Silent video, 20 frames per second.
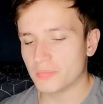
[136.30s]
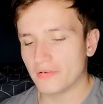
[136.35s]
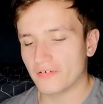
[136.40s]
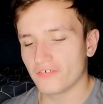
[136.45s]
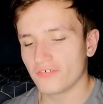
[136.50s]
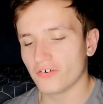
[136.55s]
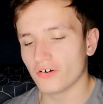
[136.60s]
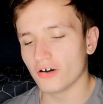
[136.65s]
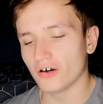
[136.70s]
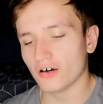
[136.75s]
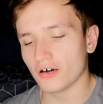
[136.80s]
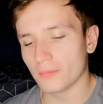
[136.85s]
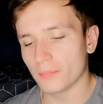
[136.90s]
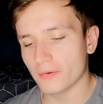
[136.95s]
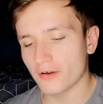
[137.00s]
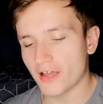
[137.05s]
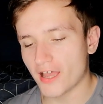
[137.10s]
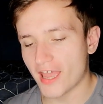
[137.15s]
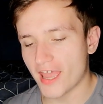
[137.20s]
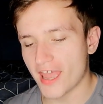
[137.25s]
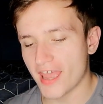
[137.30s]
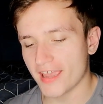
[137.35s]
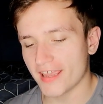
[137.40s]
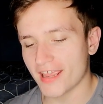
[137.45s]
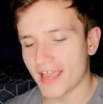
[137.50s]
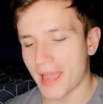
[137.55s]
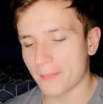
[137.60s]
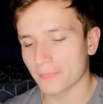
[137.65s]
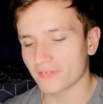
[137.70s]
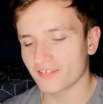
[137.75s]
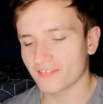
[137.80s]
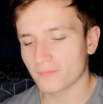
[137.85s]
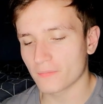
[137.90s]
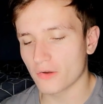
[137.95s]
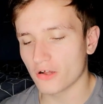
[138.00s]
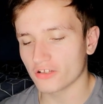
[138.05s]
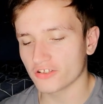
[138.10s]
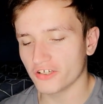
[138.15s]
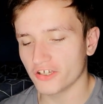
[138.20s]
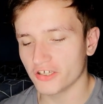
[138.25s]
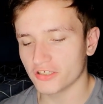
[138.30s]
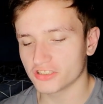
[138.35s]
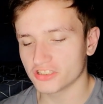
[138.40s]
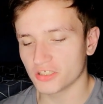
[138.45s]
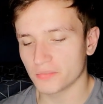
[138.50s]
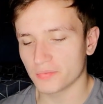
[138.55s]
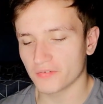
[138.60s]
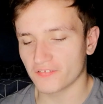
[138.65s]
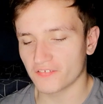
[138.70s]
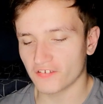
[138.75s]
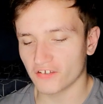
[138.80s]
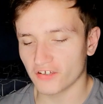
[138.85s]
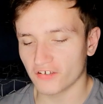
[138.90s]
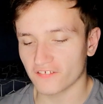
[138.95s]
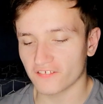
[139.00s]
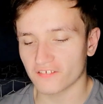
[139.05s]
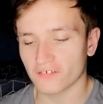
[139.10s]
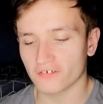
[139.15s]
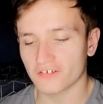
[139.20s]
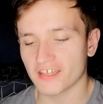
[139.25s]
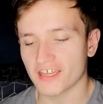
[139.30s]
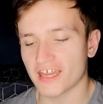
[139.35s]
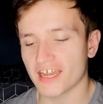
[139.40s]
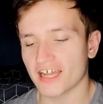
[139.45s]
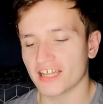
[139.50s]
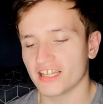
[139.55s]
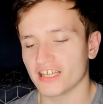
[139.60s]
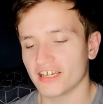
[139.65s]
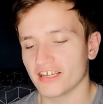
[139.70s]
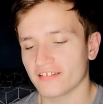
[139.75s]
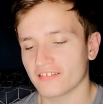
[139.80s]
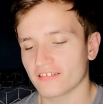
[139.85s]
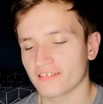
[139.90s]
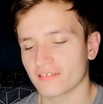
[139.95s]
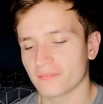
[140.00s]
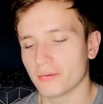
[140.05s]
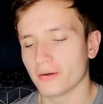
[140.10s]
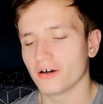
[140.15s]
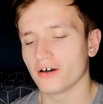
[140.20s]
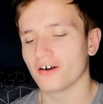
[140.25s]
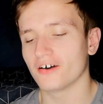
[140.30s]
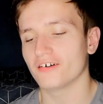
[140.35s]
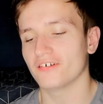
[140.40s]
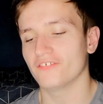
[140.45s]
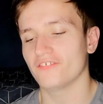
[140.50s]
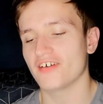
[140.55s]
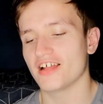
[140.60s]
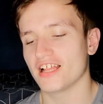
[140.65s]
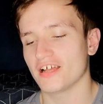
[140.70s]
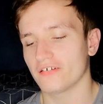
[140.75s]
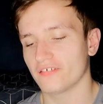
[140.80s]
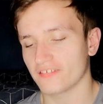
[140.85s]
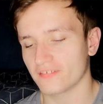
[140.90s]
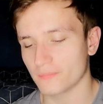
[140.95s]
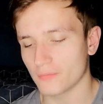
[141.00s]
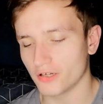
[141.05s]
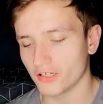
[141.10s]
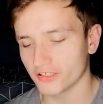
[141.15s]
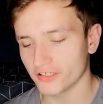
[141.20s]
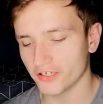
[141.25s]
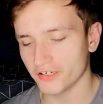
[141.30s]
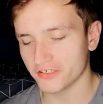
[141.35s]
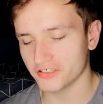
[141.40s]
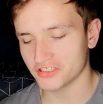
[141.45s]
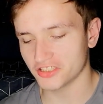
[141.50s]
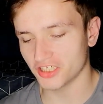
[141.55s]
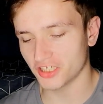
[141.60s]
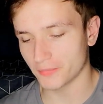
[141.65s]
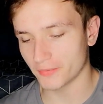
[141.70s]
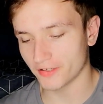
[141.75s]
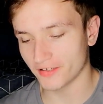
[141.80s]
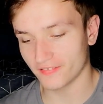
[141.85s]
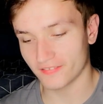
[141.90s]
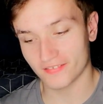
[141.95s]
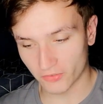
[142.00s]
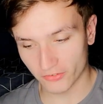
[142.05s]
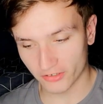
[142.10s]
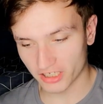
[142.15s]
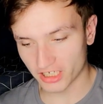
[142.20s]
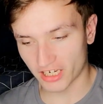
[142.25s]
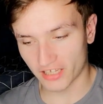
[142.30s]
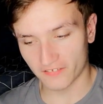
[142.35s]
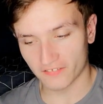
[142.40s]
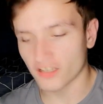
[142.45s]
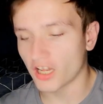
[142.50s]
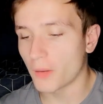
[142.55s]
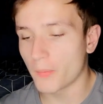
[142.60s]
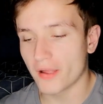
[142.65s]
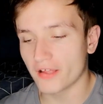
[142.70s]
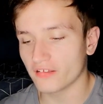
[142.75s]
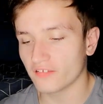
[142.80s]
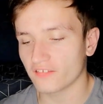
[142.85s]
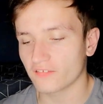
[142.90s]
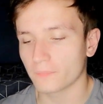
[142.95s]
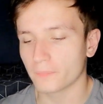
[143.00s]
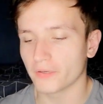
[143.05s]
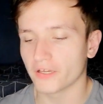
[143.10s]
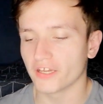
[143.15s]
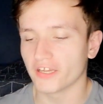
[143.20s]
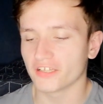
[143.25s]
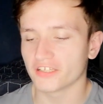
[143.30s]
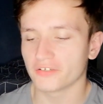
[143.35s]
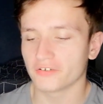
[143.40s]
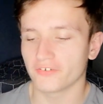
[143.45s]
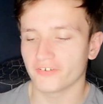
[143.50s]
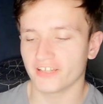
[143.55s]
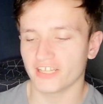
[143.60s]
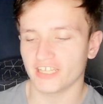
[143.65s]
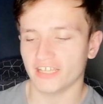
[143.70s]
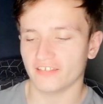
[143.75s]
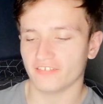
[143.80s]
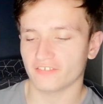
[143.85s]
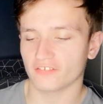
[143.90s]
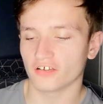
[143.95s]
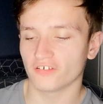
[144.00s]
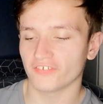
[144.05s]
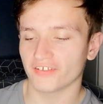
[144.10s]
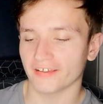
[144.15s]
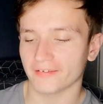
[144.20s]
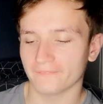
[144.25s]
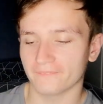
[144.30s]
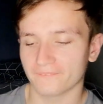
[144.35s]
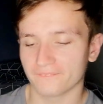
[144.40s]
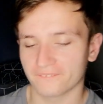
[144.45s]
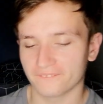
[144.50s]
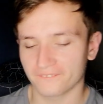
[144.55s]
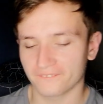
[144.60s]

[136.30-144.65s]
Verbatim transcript: before, but hey, I'm a small YouTuber too, so yeah, I like to support fellow small YouTubers. They're really nice comments, but they were really like, sort of like,